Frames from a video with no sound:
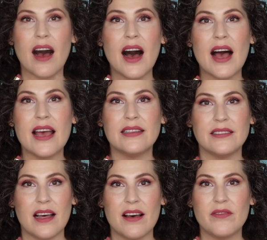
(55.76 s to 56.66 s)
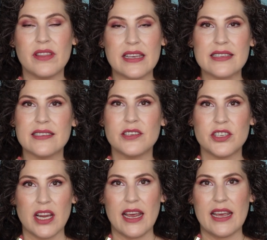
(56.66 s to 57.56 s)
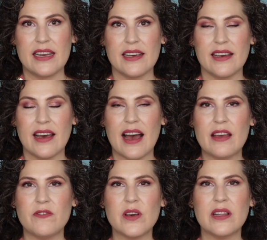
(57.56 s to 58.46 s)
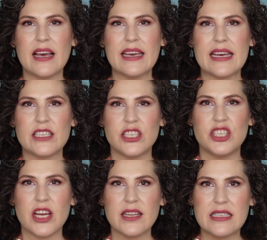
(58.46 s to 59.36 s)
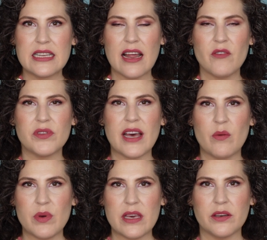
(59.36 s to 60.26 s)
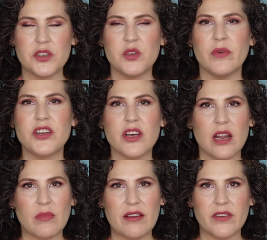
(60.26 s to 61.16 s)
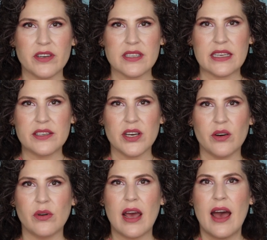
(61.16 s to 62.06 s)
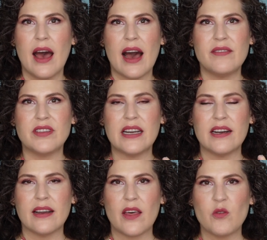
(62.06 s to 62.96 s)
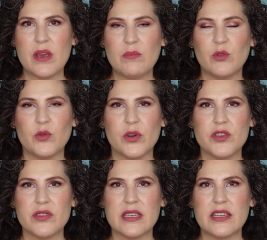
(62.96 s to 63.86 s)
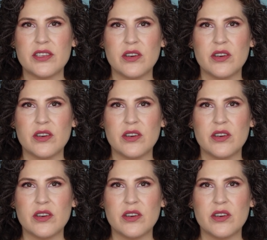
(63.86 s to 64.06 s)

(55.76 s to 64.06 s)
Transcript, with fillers: I love this shade. I feel like it's just enough without being too much on my fair skin tone. I've seen it on other people with richer skin